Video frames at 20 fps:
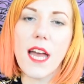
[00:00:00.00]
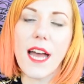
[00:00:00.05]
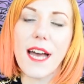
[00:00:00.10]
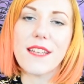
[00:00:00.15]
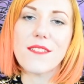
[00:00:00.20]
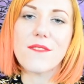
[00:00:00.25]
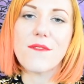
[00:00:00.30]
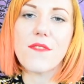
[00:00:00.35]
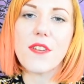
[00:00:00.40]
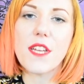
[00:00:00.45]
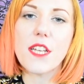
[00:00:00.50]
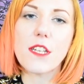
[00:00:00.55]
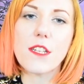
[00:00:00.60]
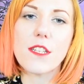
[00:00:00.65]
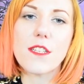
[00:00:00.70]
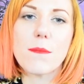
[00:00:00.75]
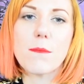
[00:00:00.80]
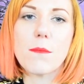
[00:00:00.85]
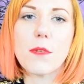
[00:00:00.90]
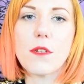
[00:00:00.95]
as
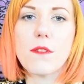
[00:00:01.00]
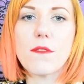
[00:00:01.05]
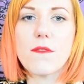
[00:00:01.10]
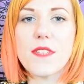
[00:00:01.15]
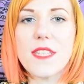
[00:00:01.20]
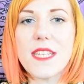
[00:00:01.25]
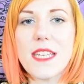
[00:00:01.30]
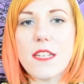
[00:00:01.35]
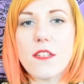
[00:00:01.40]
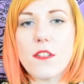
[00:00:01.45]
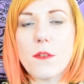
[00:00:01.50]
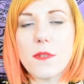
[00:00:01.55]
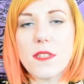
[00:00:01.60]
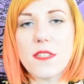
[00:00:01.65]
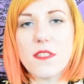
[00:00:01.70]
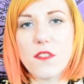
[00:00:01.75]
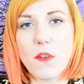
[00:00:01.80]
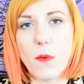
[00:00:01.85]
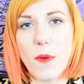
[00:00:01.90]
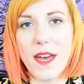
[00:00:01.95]
Venus moves into a
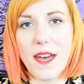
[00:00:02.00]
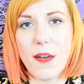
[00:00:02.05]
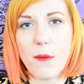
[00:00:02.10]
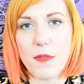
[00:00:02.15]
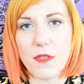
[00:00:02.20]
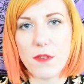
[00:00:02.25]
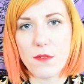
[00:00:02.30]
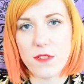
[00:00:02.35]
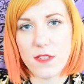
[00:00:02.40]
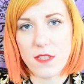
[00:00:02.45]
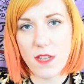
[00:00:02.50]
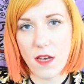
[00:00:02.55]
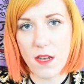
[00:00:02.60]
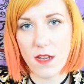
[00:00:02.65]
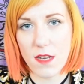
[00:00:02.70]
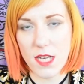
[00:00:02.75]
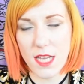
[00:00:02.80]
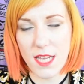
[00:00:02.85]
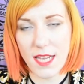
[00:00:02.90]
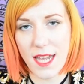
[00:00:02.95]
square with your
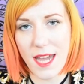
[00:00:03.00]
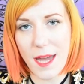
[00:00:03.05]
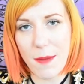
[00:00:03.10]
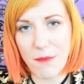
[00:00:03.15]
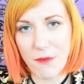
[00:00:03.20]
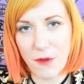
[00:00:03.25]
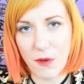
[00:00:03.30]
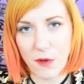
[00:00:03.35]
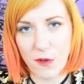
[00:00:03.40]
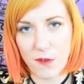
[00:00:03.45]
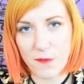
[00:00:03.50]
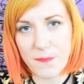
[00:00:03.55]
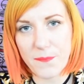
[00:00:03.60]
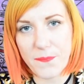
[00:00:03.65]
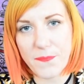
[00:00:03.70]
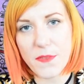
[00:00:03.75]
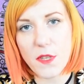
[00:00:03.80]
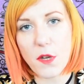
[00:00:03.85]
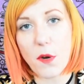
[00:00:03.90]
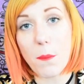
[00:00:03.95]
Sun in Capricorn
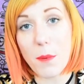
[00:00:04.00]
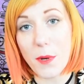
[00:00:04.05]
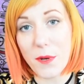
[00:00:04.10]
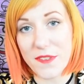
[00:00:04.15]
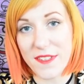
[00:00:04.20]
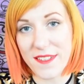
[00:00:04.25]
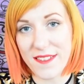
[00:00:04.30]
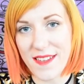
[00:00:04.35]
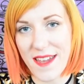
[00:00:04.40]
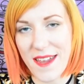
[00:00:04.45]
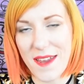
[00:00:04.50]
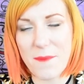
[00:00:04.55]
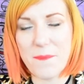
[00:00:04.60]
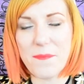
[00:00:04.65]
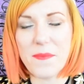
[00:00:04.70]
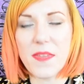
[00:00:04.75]
on Boxing Day.